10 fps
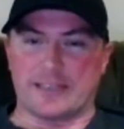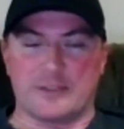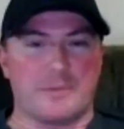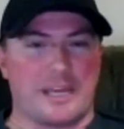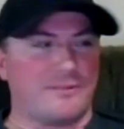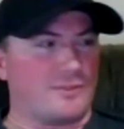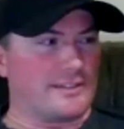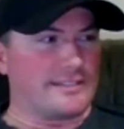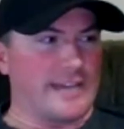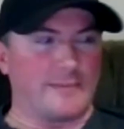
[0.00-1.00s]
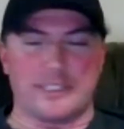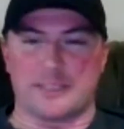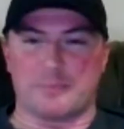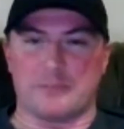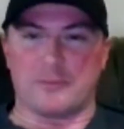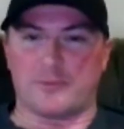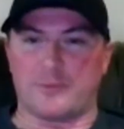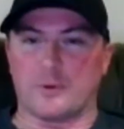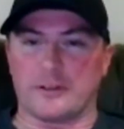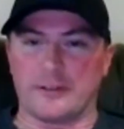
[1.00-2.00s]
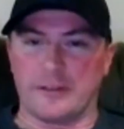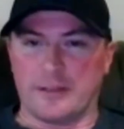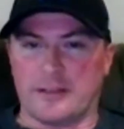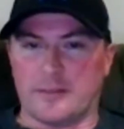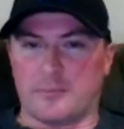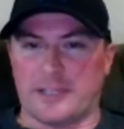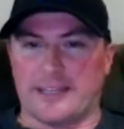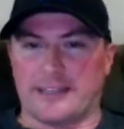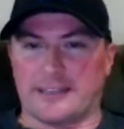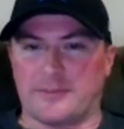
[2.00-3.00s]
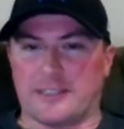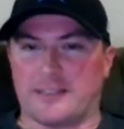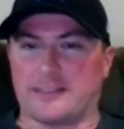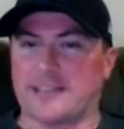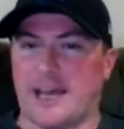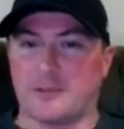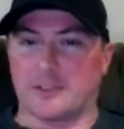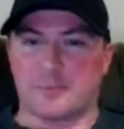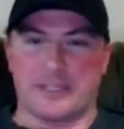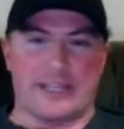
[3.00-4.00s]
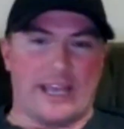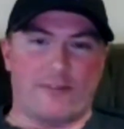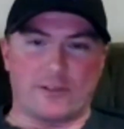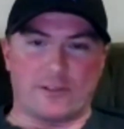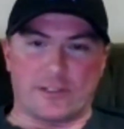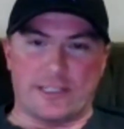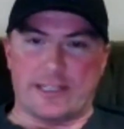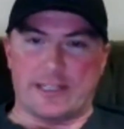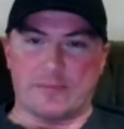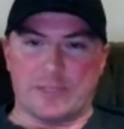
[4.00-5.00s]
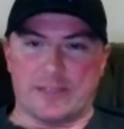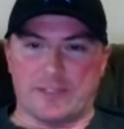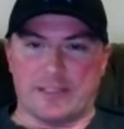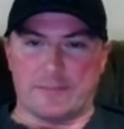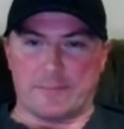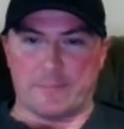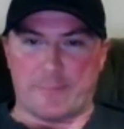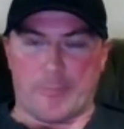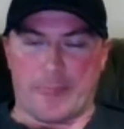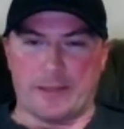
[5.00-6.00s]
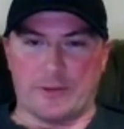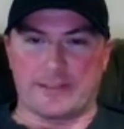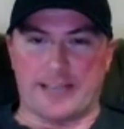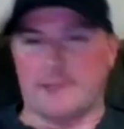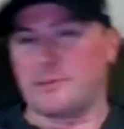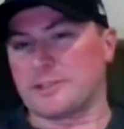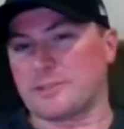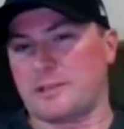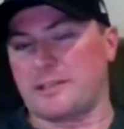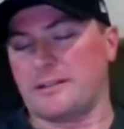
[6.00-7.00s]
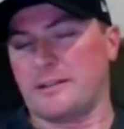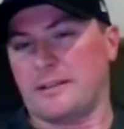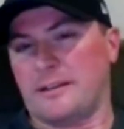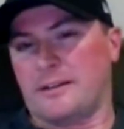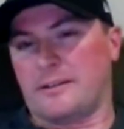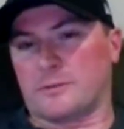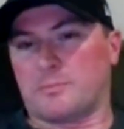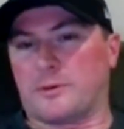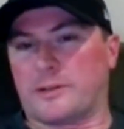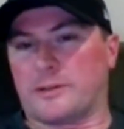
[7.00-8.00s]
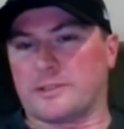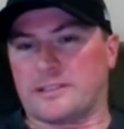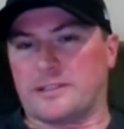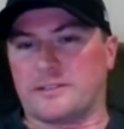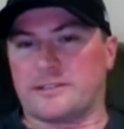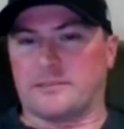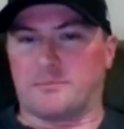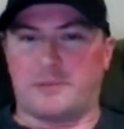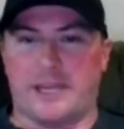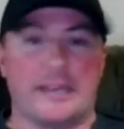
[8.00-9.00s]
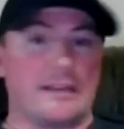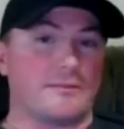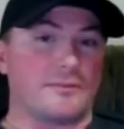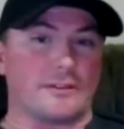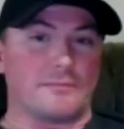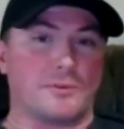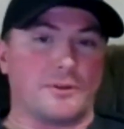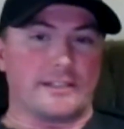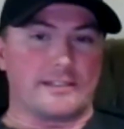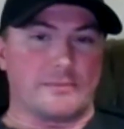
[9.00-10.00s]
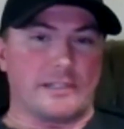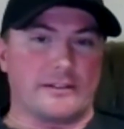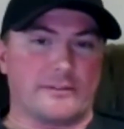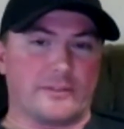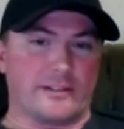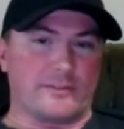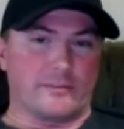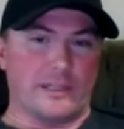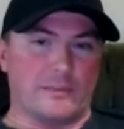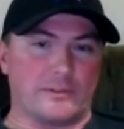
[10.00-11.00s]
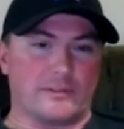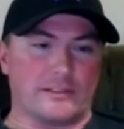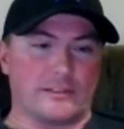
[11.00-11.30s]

And you're paying for the time he spent before planning the event, the time he'll spend after cleaning up the event, you know, the time he'll spend reporting results and paying for points to be entered for different people.